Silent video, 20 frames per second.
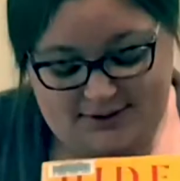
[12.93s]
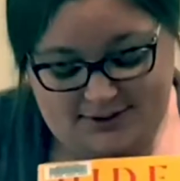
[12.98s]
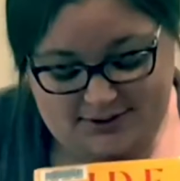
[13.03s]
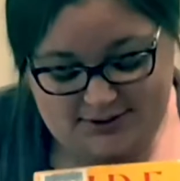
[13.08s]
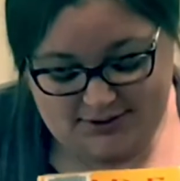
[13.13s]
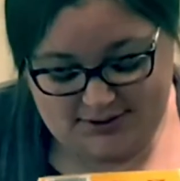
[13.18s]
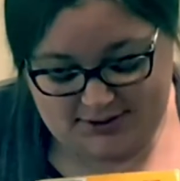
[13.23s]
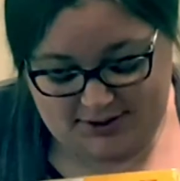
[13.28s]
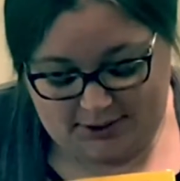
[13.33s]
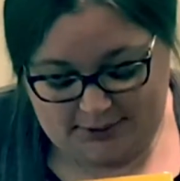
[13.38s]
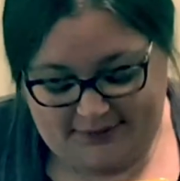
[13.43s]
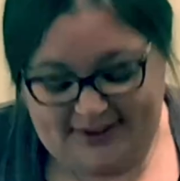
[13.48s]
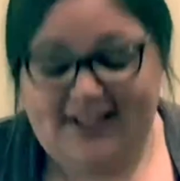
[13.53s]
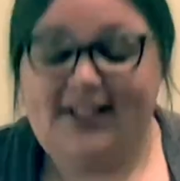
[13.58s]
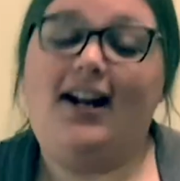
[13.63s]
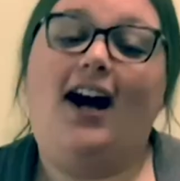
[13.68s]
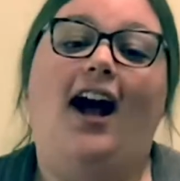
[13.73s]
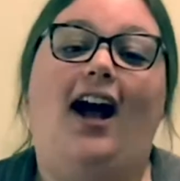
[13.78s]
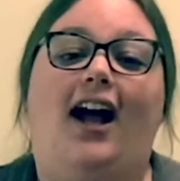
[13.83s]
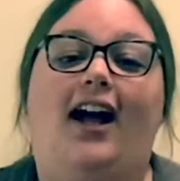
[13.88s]
So in
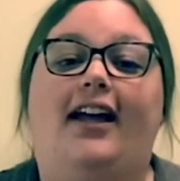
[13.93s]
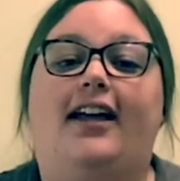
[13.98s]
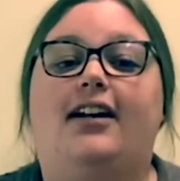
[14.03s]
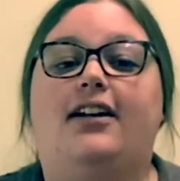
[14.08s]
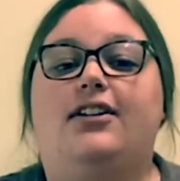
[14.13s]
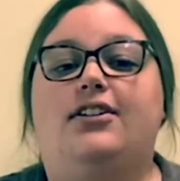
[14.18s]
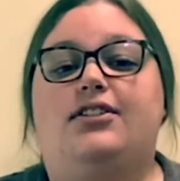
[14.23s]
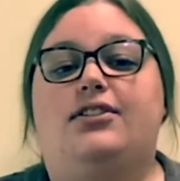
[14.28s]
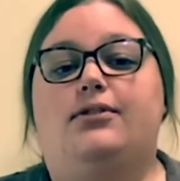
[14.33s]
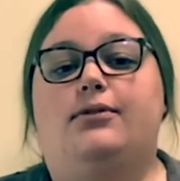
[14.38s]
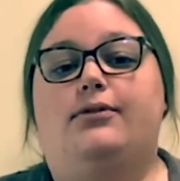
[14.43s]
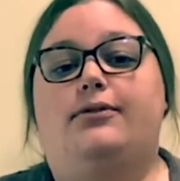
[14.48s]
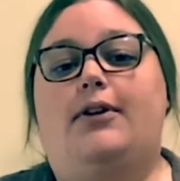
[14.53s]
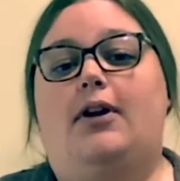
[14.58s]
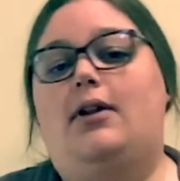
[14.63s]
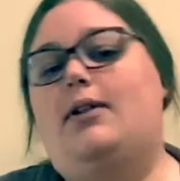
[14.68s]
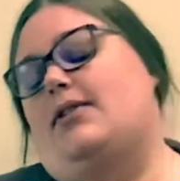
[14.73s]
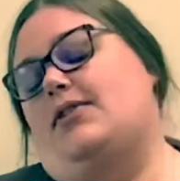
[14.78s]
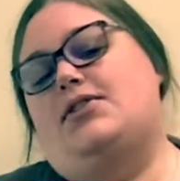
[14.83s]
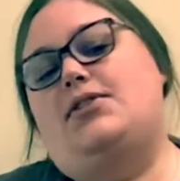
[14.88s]
Hide, you
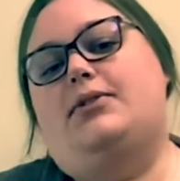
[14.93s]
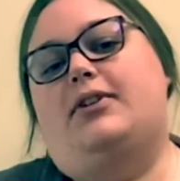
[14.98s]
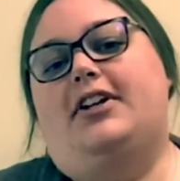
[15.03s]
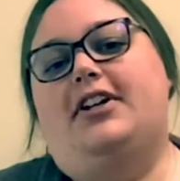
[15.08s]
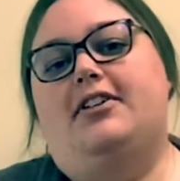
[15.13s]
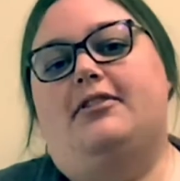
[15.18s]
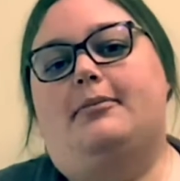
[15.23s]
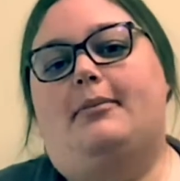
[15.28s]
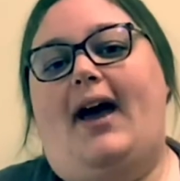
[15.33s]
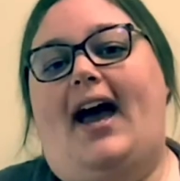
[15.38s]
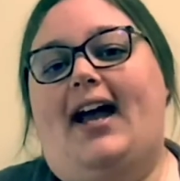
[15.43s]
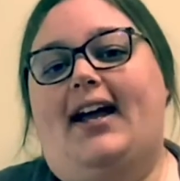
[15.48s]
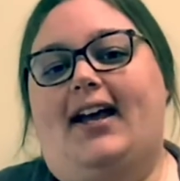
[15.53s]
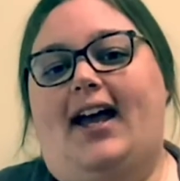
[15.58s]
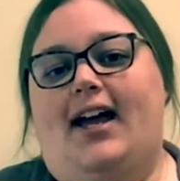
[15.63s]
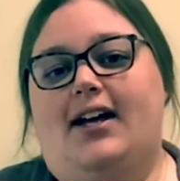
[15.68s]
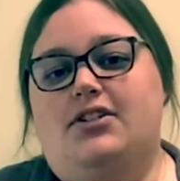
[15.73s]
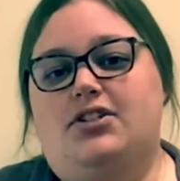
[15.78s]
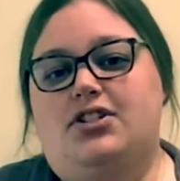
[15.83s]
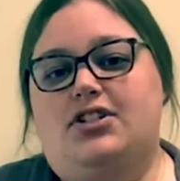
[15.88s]
follow the story of Mac
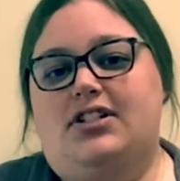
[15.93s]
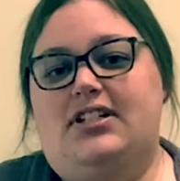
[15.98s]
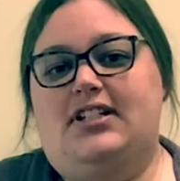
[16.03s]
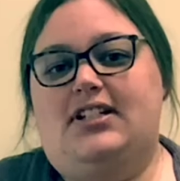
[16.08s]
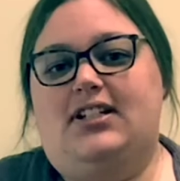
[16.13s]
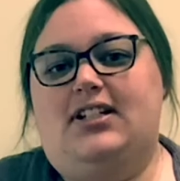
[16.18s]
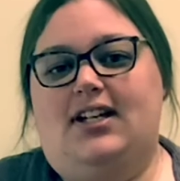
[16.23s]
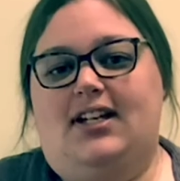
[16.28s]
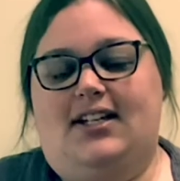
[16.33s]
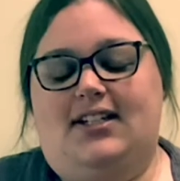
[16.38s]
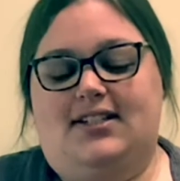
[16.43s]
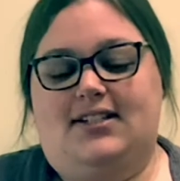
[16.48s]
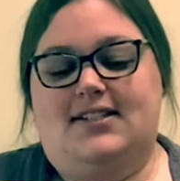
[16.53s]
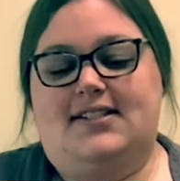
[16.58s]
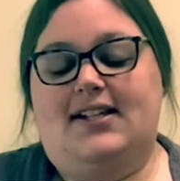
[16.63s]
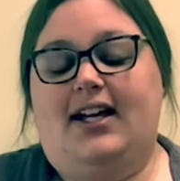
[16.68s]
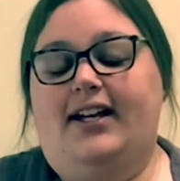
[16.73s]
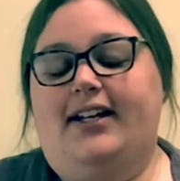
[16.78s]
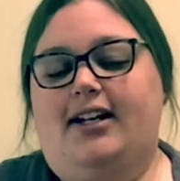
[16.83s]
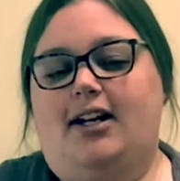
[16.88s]
as she is
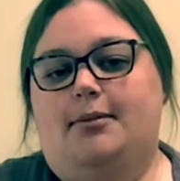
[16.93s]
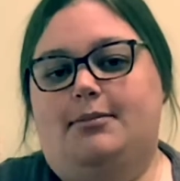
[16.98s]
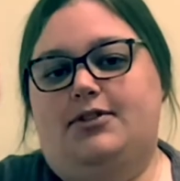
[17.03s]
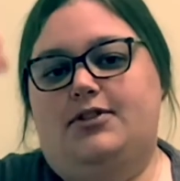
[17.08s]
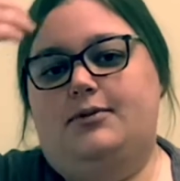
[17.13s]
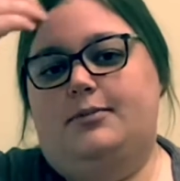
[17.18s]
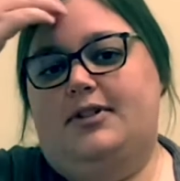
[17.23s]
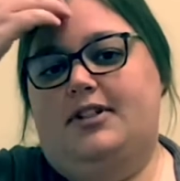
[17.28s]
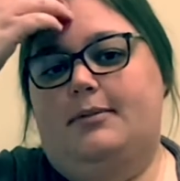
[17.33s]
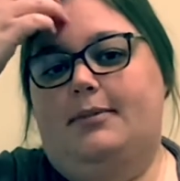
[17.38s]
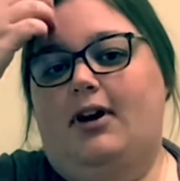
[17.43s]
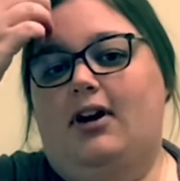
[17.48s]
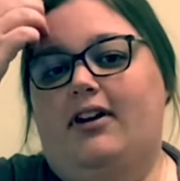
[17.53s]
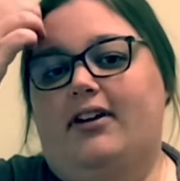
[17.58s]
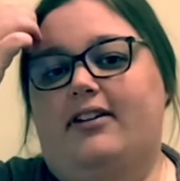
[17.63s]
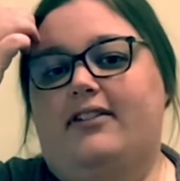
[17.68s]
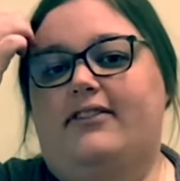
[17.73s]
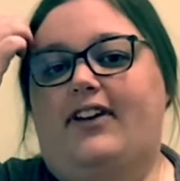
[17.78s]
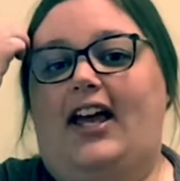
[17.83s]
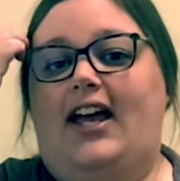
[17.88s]
signed up to be a part
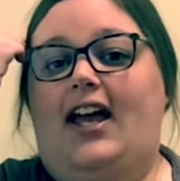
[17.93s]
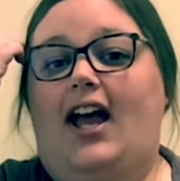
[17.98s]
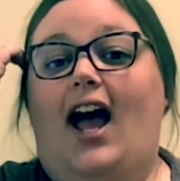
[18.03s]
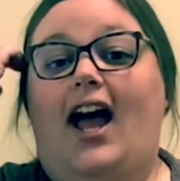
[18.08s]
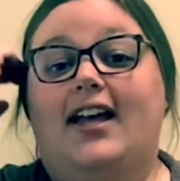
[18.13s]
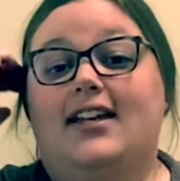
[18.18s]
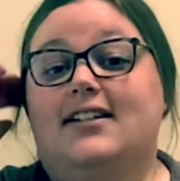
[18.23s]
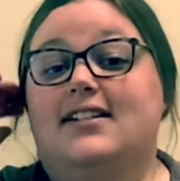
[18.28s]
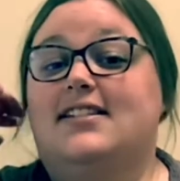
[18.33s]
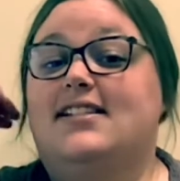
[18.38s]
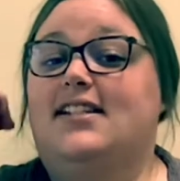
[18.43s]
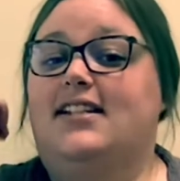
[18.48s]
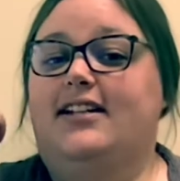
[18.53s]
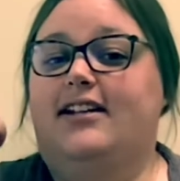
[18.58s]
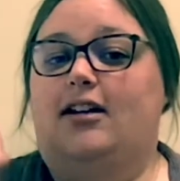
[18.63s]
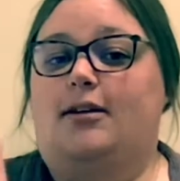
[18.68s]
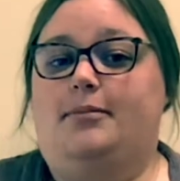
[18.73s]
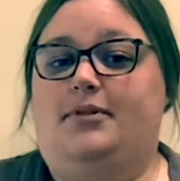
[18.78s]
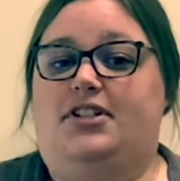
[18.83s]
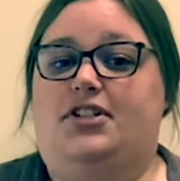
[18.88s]
of a hide and seek
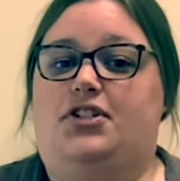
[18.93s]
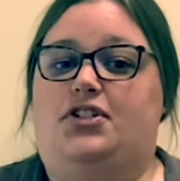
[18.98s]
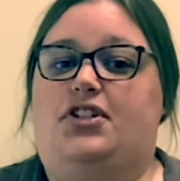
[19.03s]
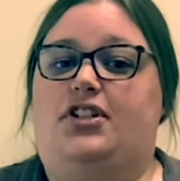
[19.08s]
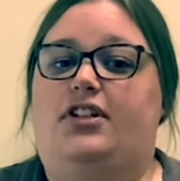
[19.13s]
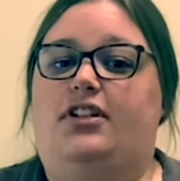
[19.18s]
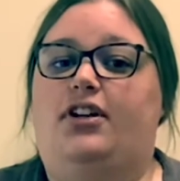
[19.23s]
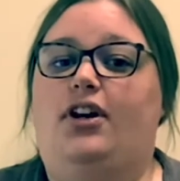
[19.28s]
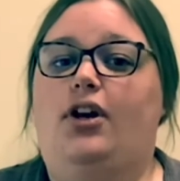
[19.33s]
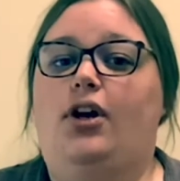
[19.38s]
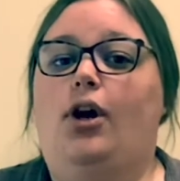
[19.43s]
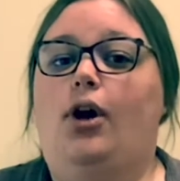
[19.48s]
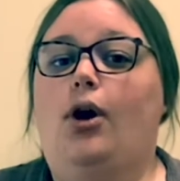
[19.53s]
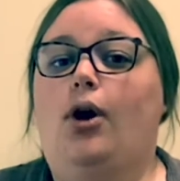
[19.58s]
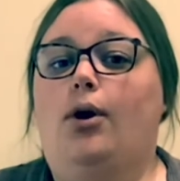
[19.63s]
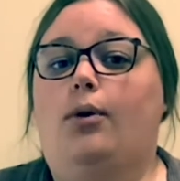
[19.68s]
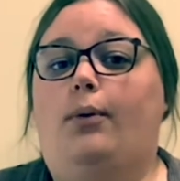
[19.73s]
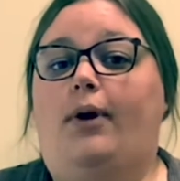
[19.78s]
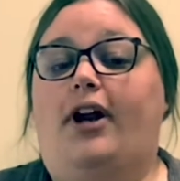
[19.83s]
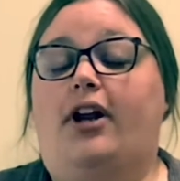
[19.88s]
competition
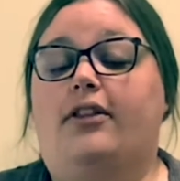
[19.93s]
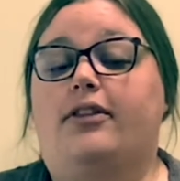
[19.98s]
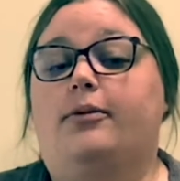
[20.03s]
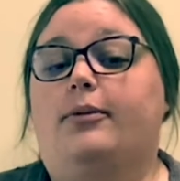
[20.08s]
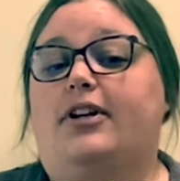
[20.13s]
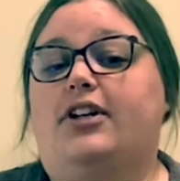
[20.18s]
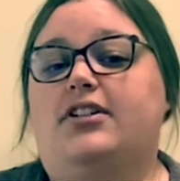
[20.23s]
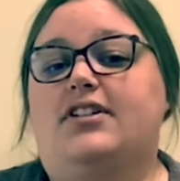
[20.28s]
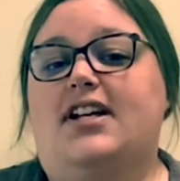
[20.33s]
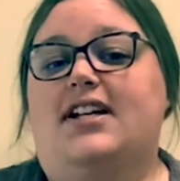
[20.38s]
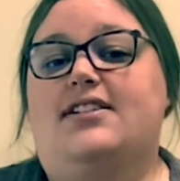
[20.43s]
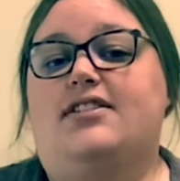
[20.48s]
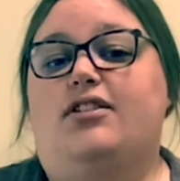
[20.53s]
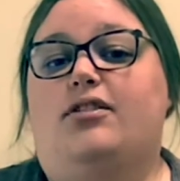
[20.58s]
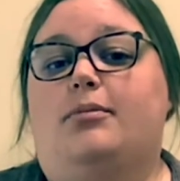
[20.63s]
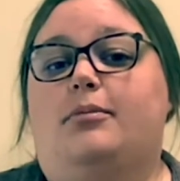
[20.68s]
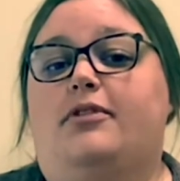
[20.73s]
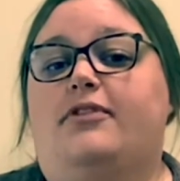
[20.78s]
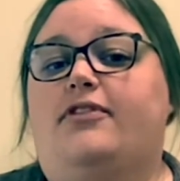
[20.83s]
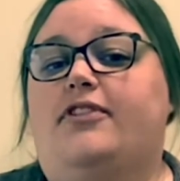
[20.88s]
where the winner takes
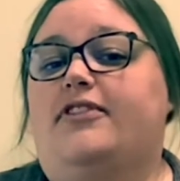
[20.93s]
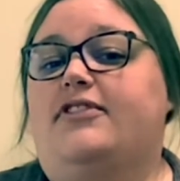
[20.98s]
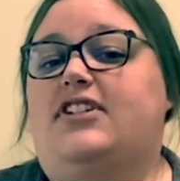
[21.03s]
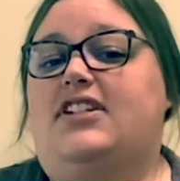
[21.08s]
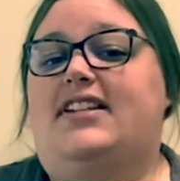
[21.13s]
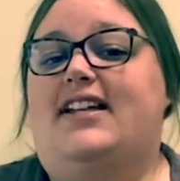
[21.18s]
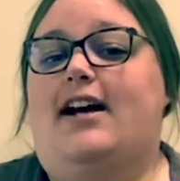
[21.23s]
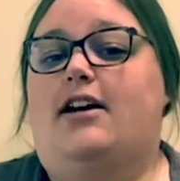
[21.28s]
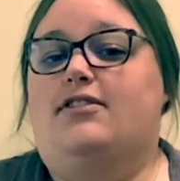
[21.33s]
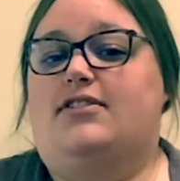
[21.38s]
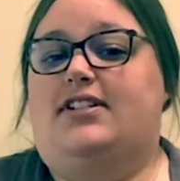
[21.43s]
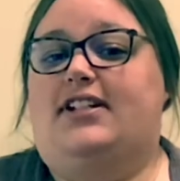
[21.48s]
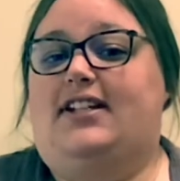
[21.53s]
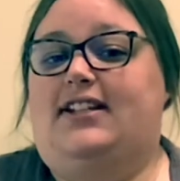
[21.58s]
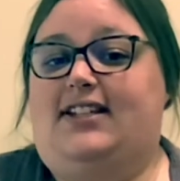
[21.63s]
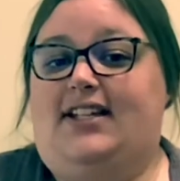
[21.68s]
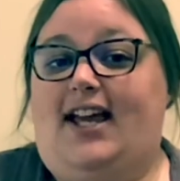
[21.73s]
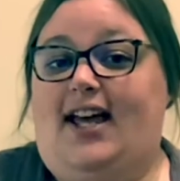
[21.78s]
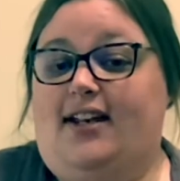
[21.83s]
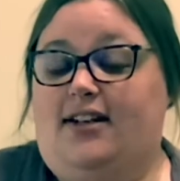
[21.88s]
home 50,000 at
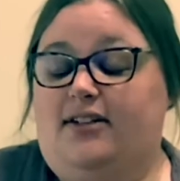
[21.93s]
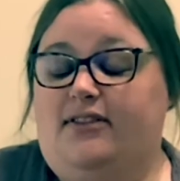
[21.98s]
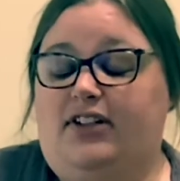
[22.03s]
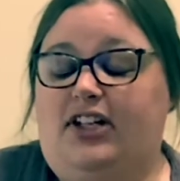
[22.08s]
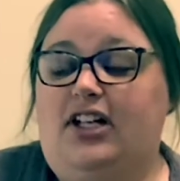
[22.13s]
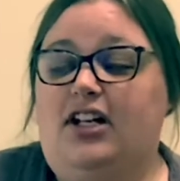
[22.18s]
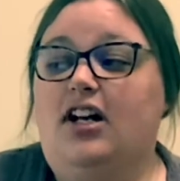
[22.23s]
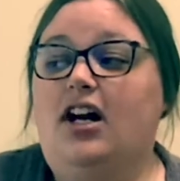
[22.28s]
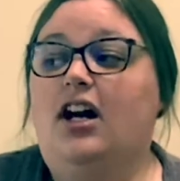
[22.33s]
the end of it.